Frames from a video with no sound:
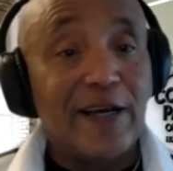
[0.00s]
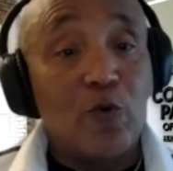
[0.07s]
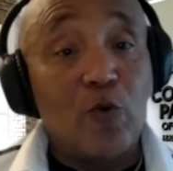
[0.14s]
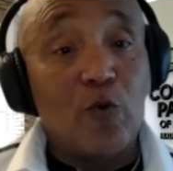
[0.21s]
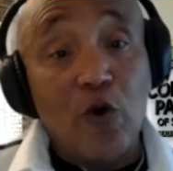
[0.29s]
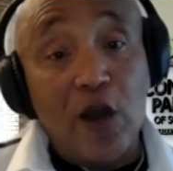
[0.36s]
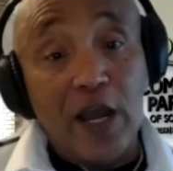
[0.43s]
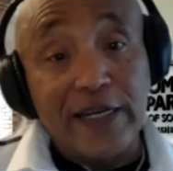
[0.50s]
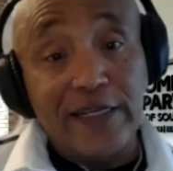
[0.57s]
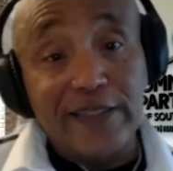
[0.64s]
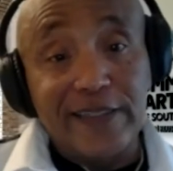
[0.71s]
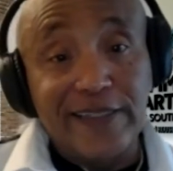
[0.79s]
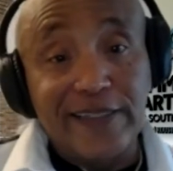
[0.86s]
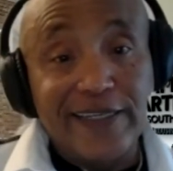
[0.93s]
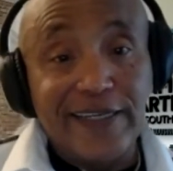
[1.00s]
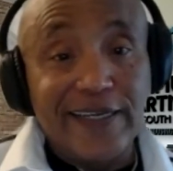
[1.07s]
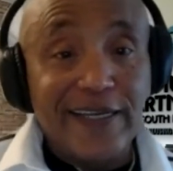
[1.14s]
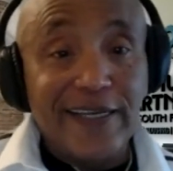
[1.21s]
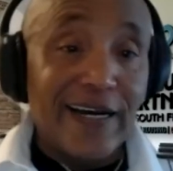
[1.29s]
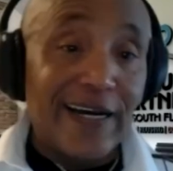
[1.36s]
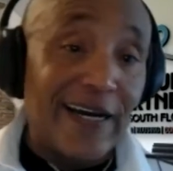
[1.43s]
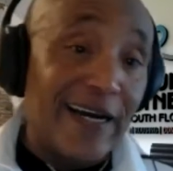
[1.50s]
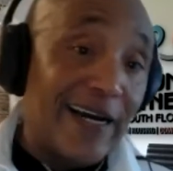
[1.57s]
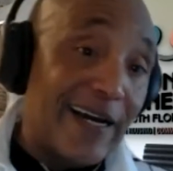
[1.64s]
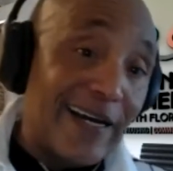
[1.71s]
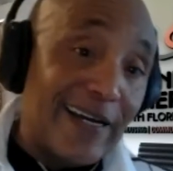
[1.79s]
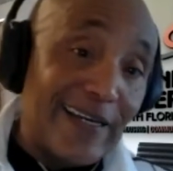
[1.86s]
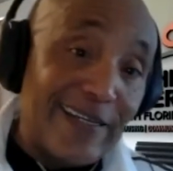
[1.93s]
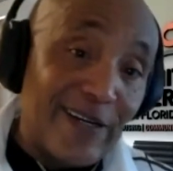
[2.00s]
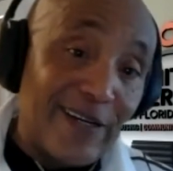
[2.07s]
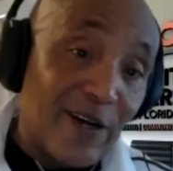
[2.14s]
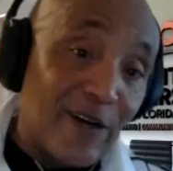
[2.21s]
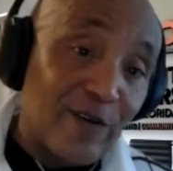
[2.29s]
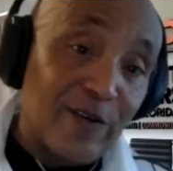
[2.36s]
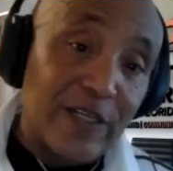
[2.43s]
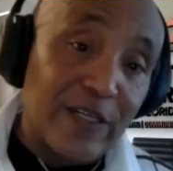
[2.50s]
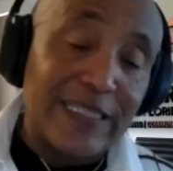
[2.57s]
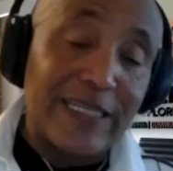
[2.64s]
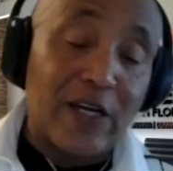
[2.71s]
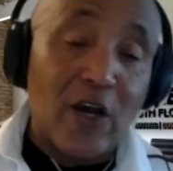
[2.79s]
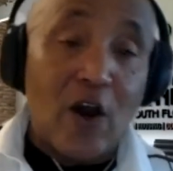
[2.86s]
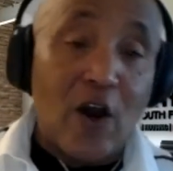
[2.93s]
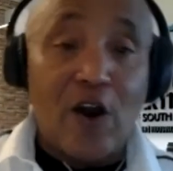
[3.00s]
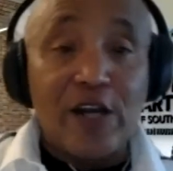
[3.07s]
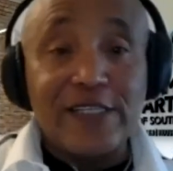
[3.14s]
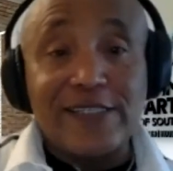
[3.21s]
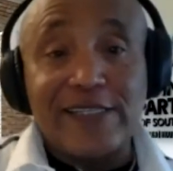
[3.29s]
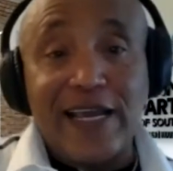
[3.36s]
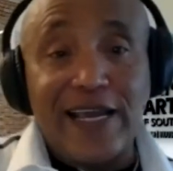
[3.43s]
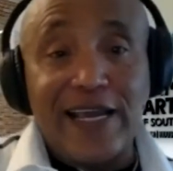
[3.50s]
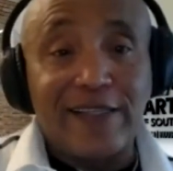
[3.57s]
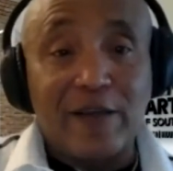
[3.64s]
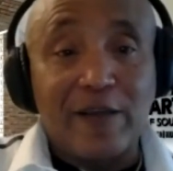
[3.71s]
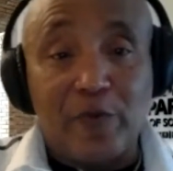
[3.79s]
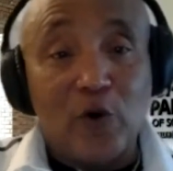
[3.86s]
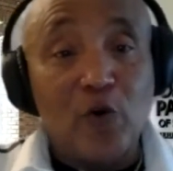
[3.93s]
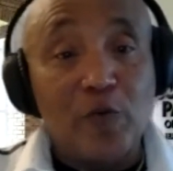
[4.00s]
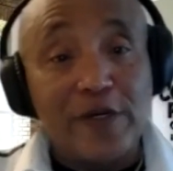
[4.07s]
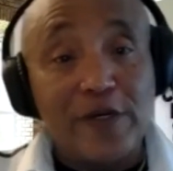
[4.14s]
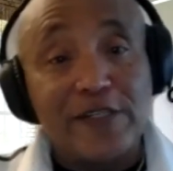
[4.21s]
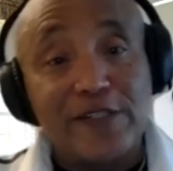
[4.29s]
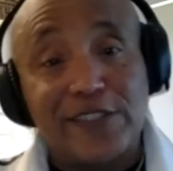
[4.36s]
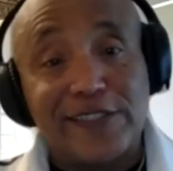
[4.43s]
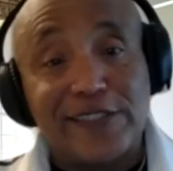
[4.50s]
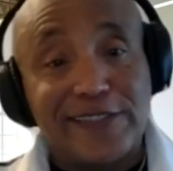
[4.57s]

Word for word: One, uh, you know, the cars that the boomers,